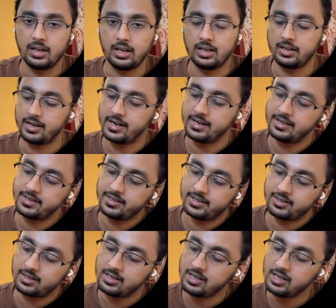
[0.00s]
I'll write it here.
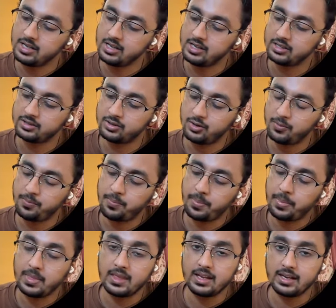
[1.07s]
So
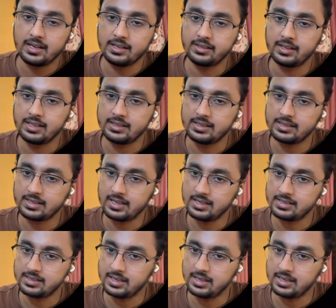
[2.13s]
in this case,